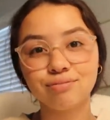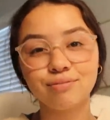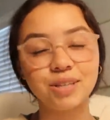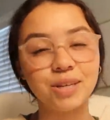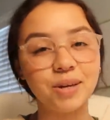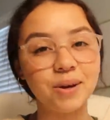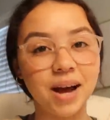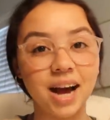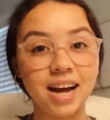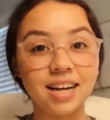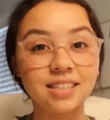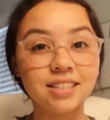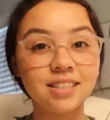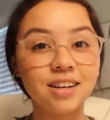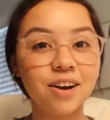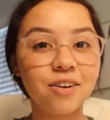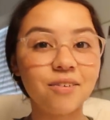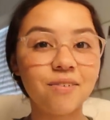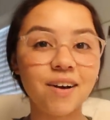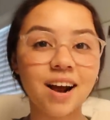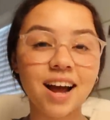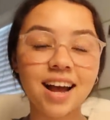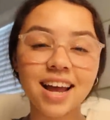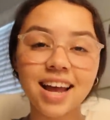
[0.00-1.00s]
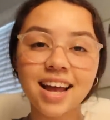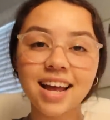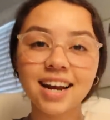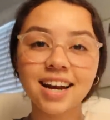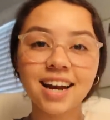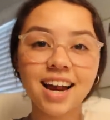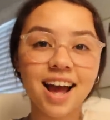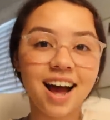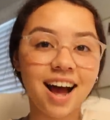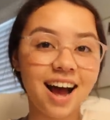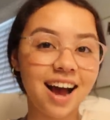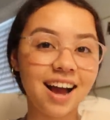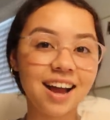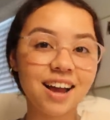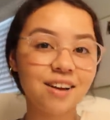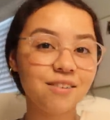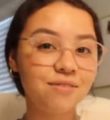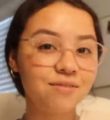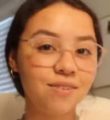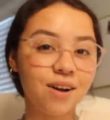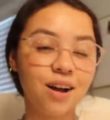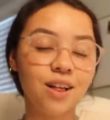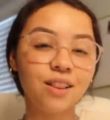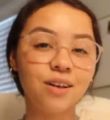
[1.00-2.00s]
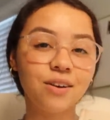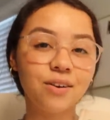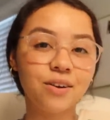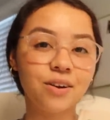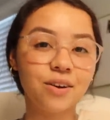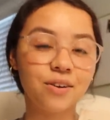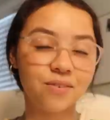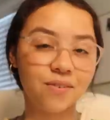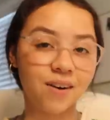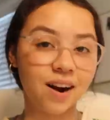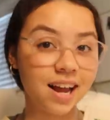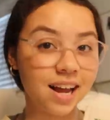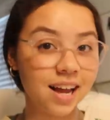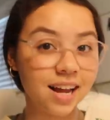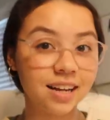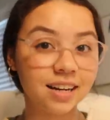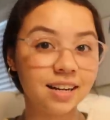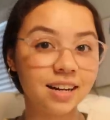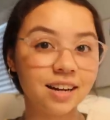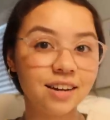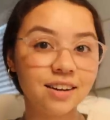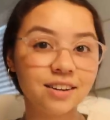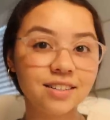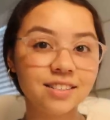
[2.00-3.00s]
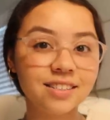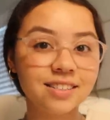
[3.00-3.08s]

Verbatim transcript: you guys Orion I have followed Orion